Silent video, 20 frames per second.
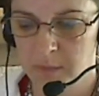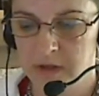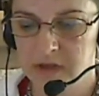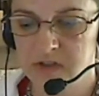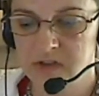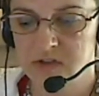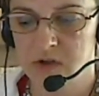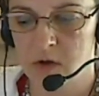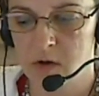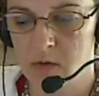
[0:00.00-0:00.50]

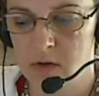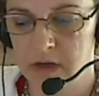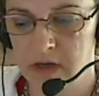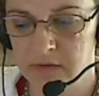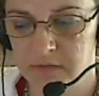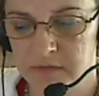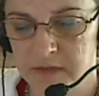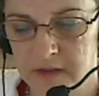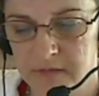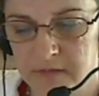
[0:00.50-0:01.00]
So
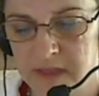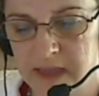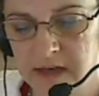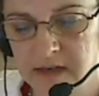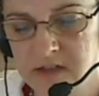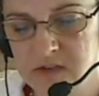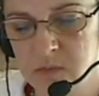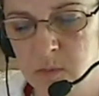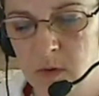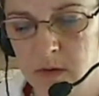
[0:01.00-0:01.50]
if that
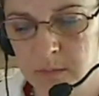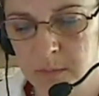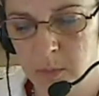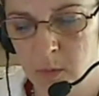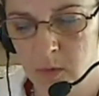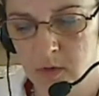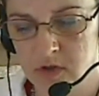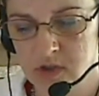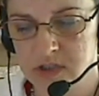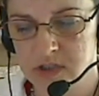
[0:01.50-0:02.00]
is one
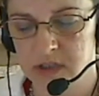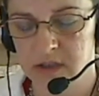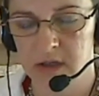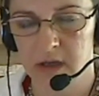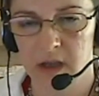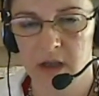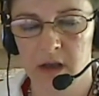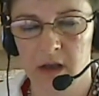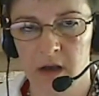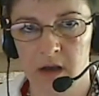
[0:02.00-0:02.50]
portion
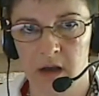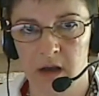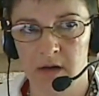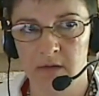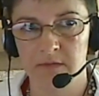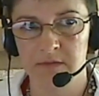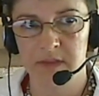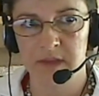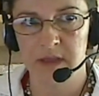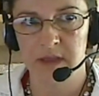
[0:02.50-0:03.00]

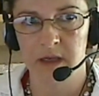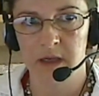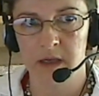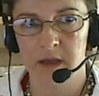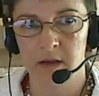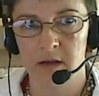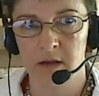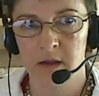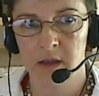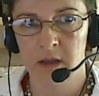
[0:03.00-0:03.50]
of
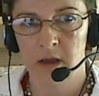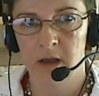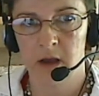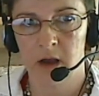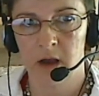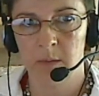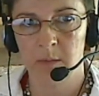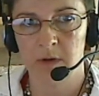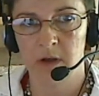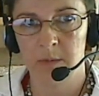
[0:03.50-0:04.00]
the
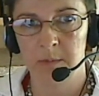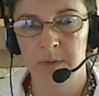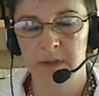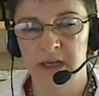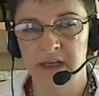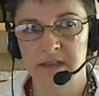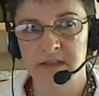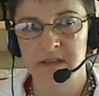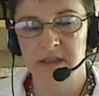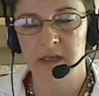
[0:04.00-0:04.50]

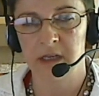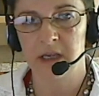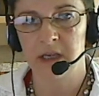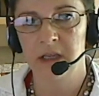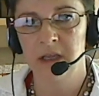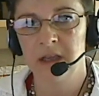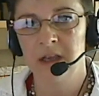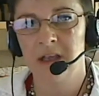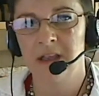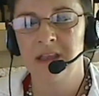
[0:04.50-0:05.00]
complexity,
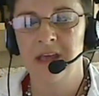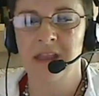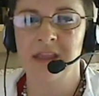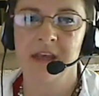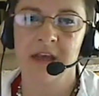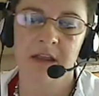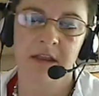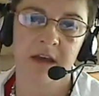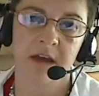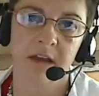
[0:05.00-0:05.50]
then
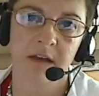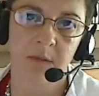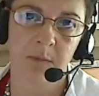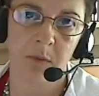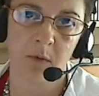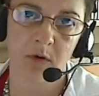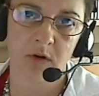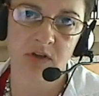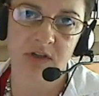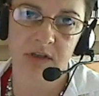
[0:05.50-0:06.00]
the other
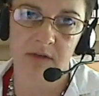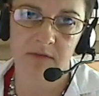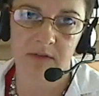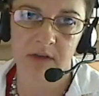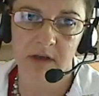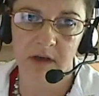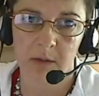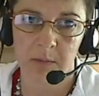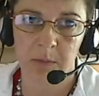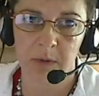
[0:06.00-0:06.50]
portion of the
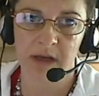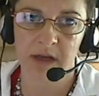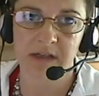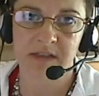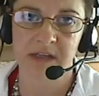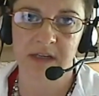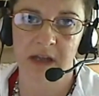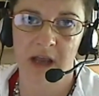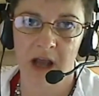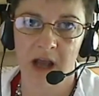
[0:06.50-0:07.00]

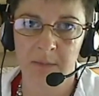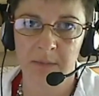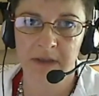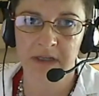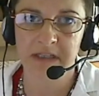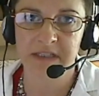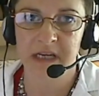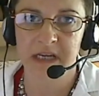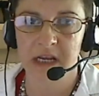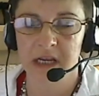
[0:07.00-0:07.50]
complexity I'm going to
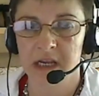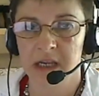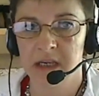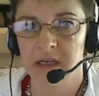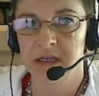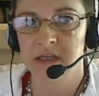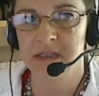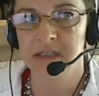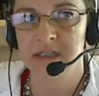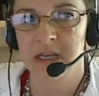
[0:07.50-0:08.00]
say
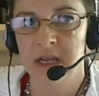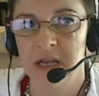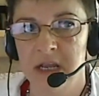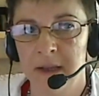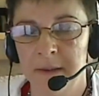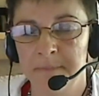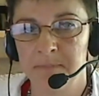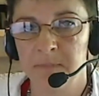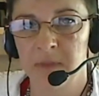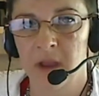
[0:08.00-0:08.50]
is
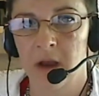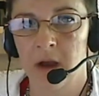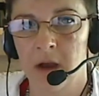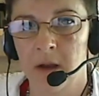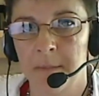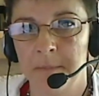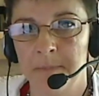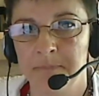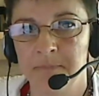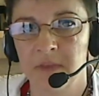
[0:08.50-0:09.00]

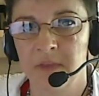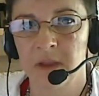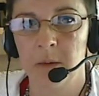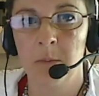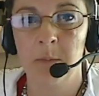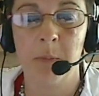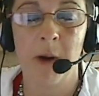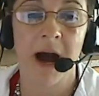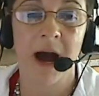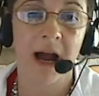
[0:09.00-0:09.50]

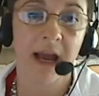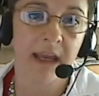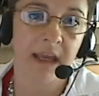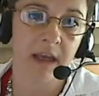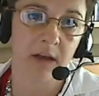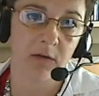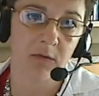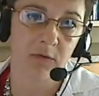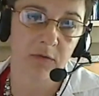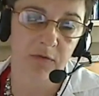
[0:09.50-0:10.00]

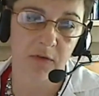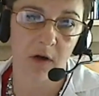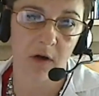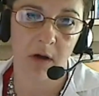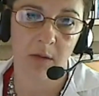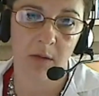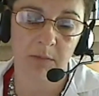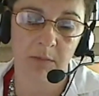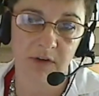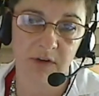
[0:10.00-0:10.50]
buy-in
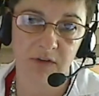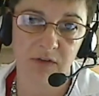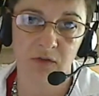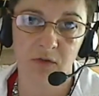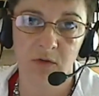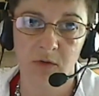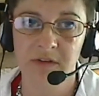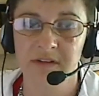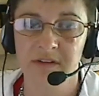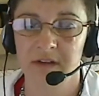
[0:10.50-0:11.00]
from the
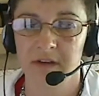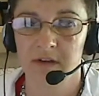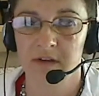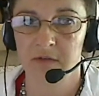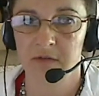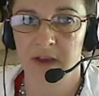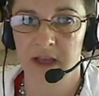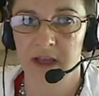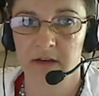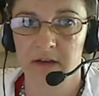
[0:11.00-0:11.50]
students and the
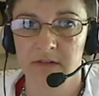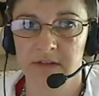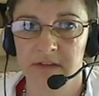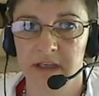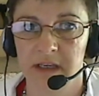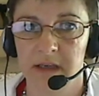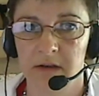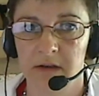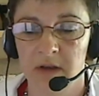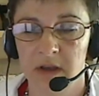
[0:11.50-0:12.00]

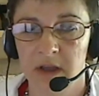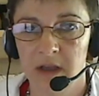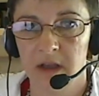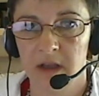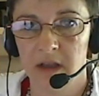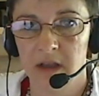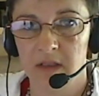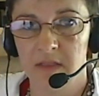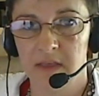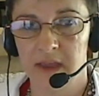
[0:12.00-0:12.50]
faculty
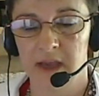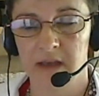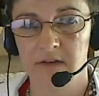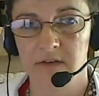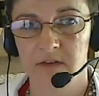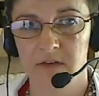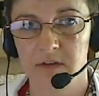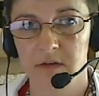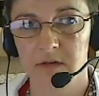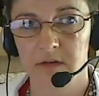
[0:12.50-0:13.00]

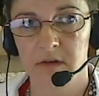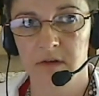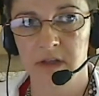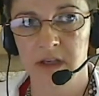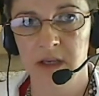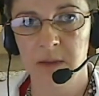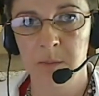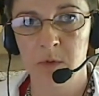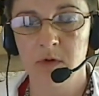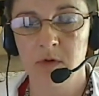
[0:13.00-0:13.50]
that the
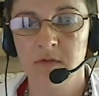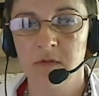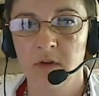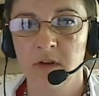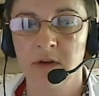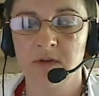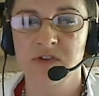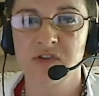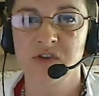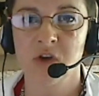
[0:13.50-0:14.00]

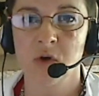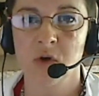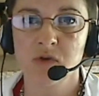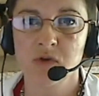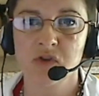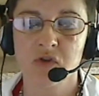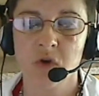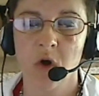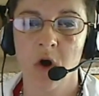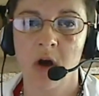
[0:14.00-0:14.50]
ePortfolio is so
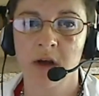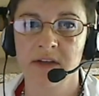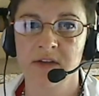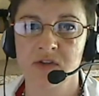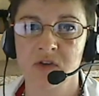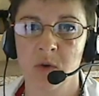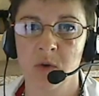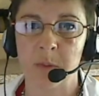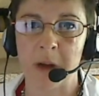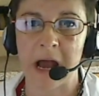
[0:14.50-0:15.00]
strong and
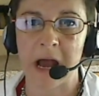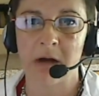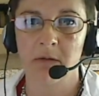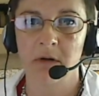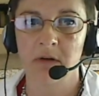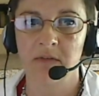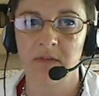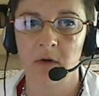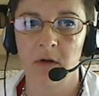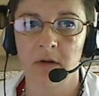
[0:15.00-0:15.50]
so
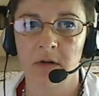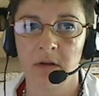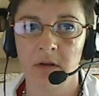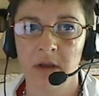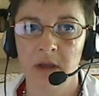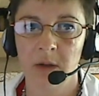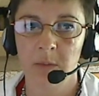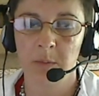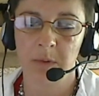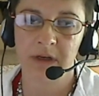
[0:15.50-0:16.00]
powerful,
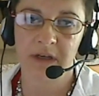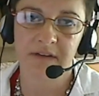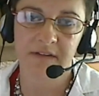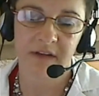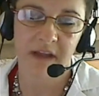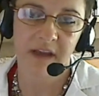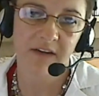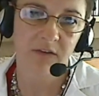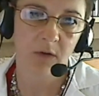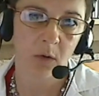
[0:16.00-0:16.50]
but it
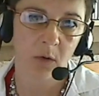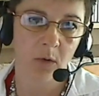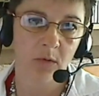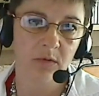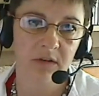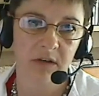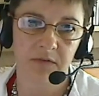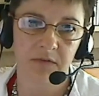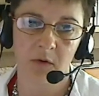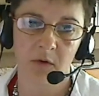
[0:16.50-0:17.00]
takes a whole
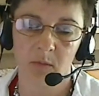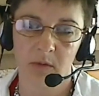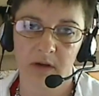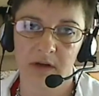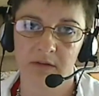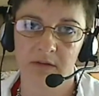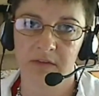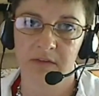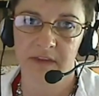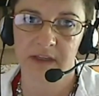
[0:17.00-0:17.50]
different way
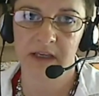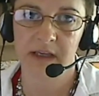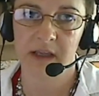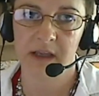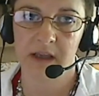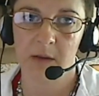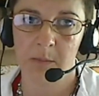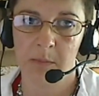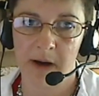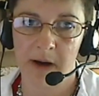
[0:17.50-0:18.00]
of
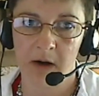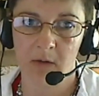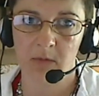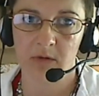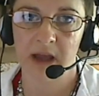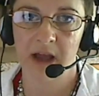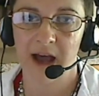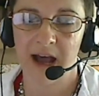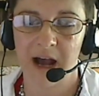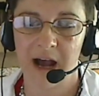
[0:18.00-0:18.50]
thinking about
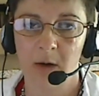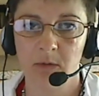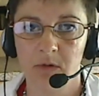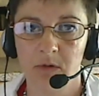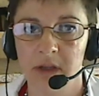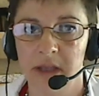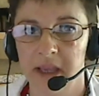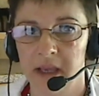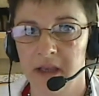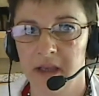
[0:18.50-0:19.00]
how to
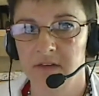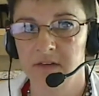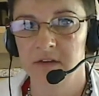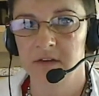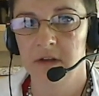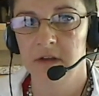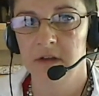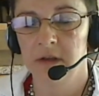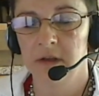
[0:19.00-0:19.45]
get